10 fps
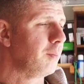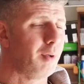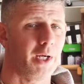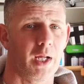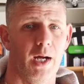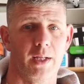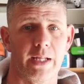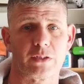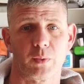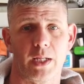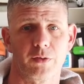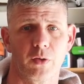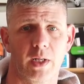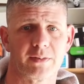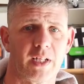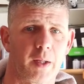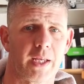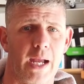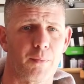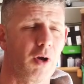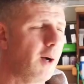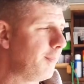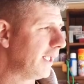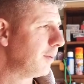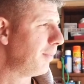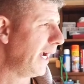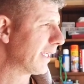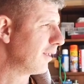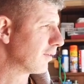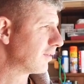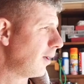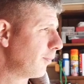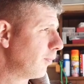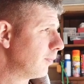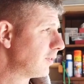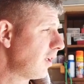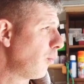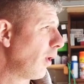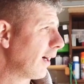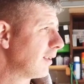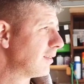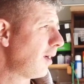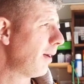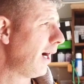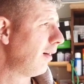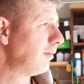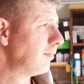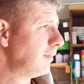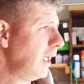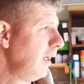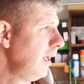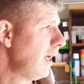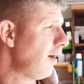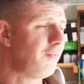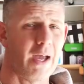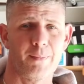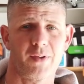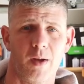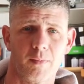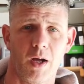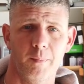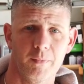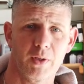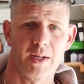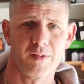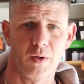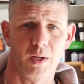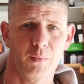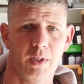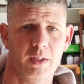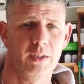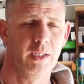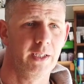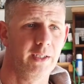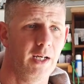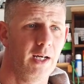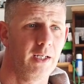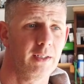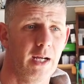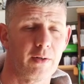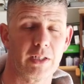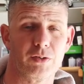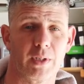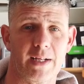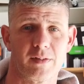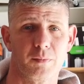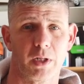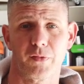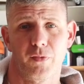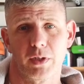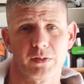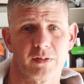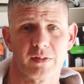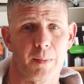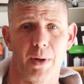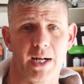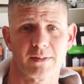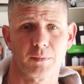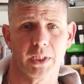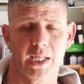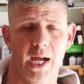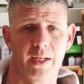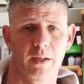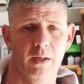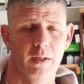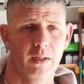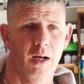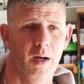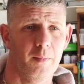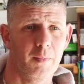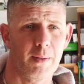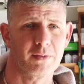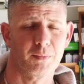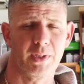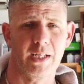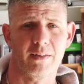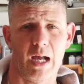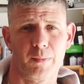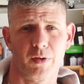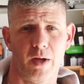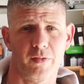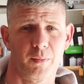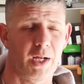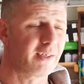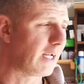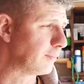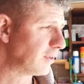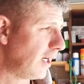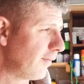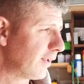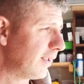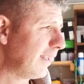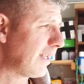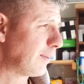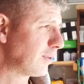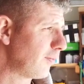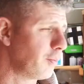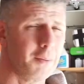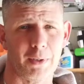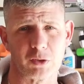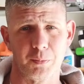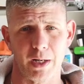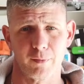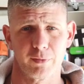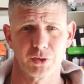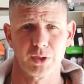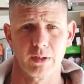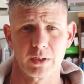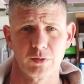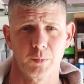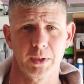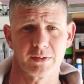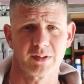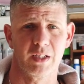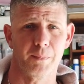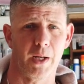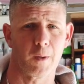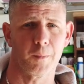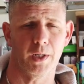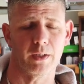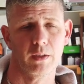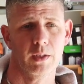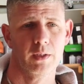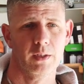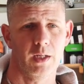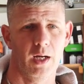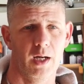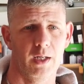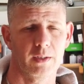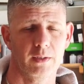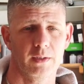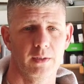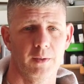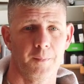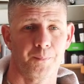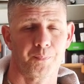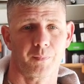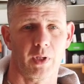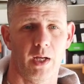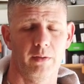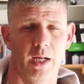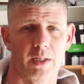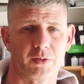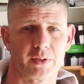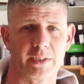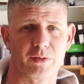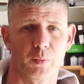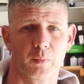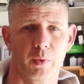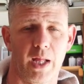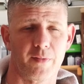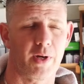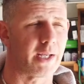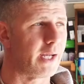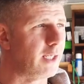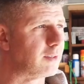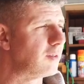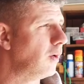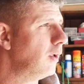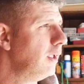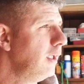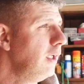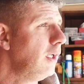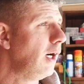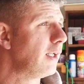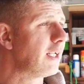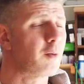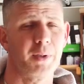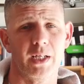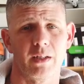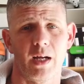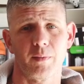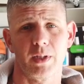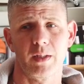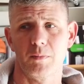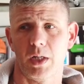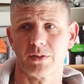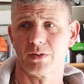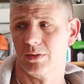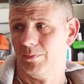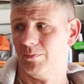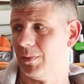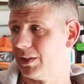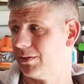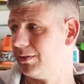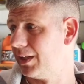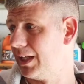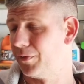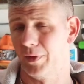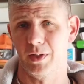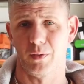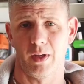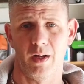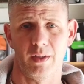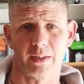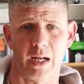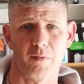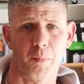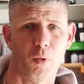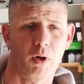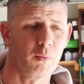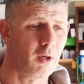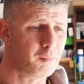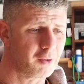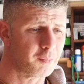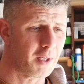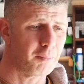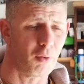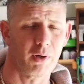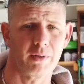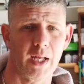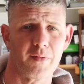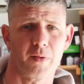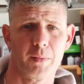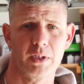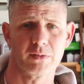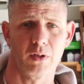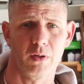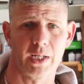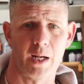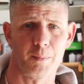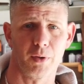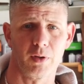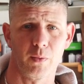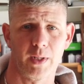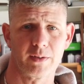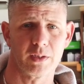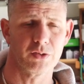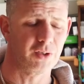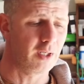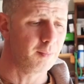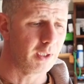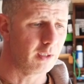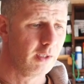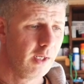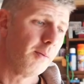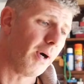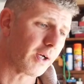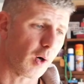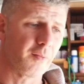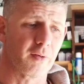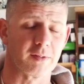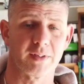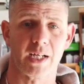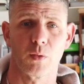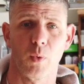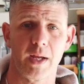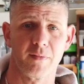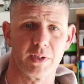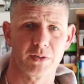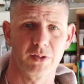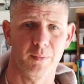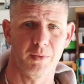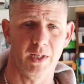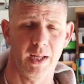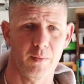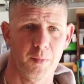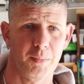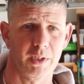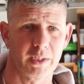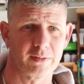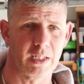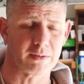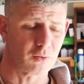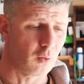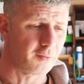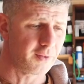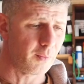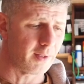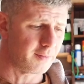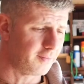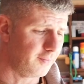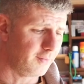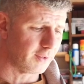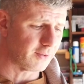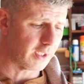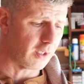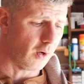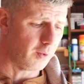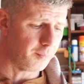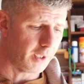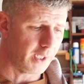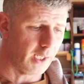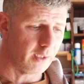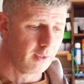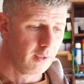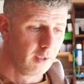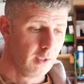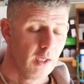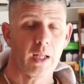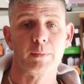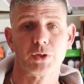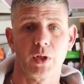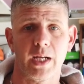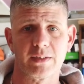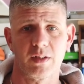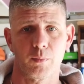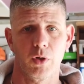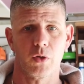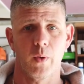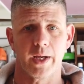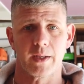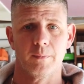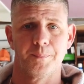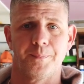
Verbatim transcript: but uh, that's what I'll do. I'll set a camera up on the back here some somewhere somehow. I'll fab something up. You guys know I will, and uh, I'll get you guys as much footage as I possibly can. Um, maybe some daytime stuff, some nighttime stuff. The daytime stuff will be much better for sure because you'll be able to see it better. But uh, I, will just get you whatever I can. So uh, that'll be it. Not really much watching today's video at all. Kind of a boring one, but it's been a boring day for me, so I got up early, went to the gym, and might go for a second wave of the gym today when Billy gets out of school if he if he feels like going. But uh, let me show you guys something real quick.